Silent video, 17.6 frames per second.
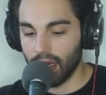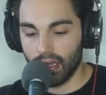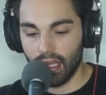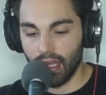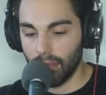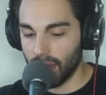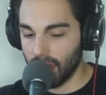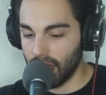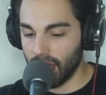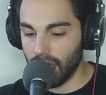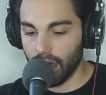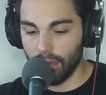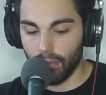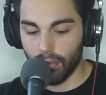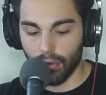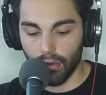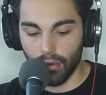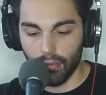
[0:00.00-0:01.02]
keep it
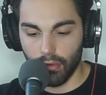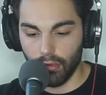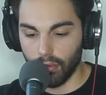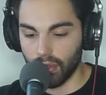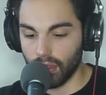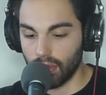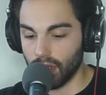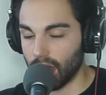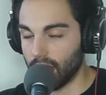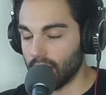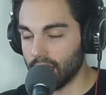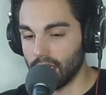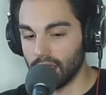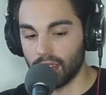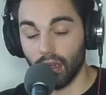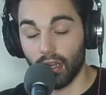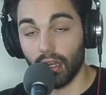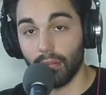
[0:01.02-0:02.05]
up, or can
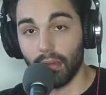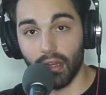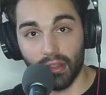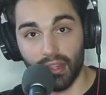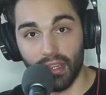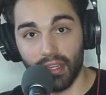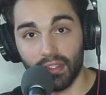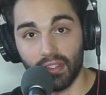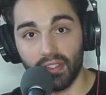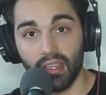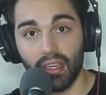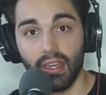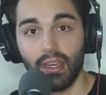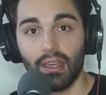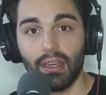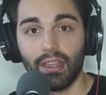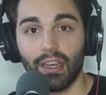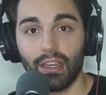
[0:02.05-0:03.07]
you talk about this?
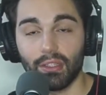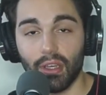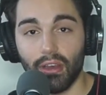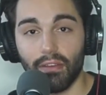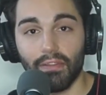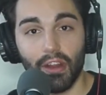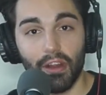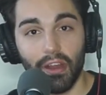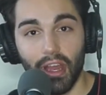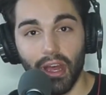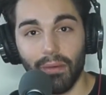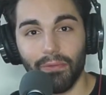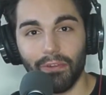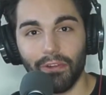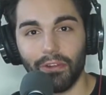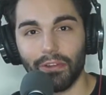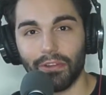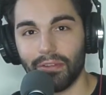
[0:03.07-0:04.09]
That's all very
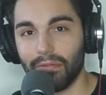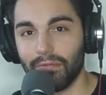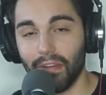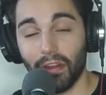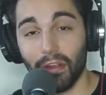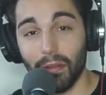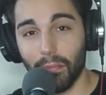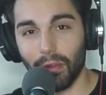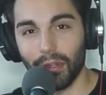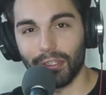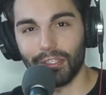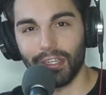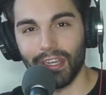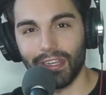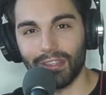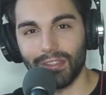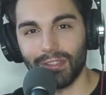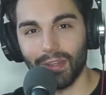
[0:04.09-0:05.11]
helpful and very
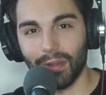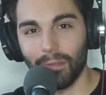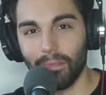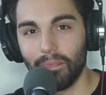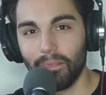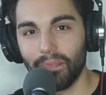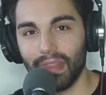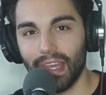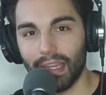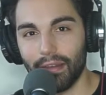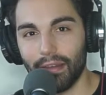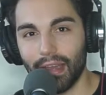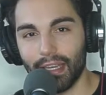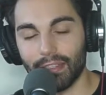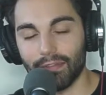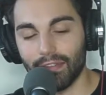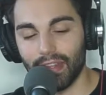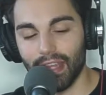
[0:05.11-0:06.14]
appreciated. So thank you
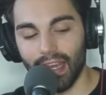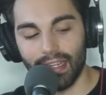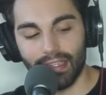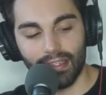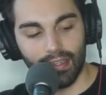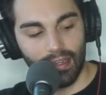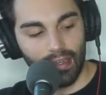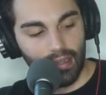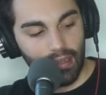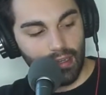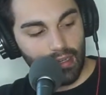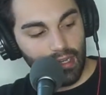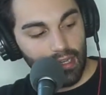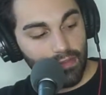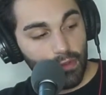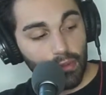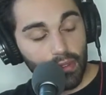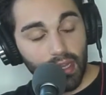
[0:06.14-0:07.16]
guys for that.
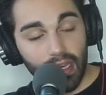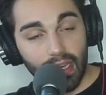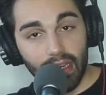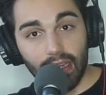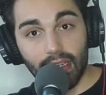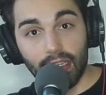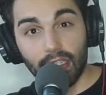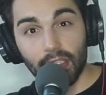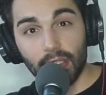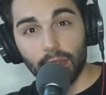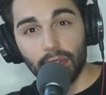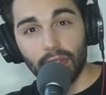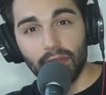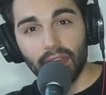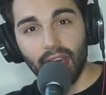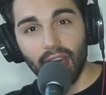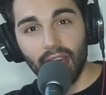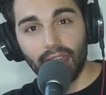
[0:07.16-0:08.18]
If you would like
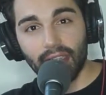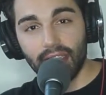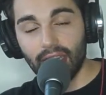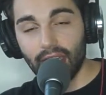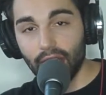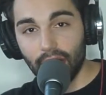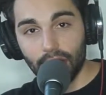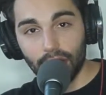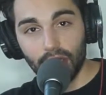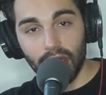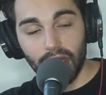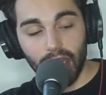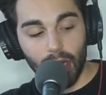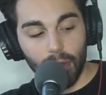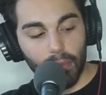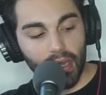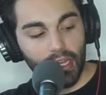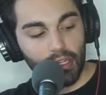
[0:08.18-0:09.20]
exclusive content, you can check
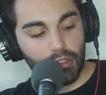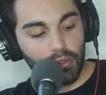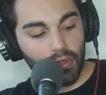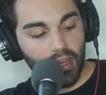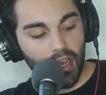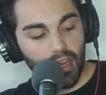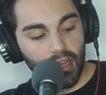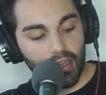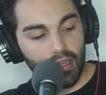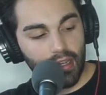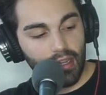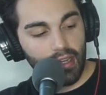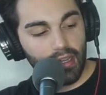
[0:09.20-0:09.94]
out Patreon.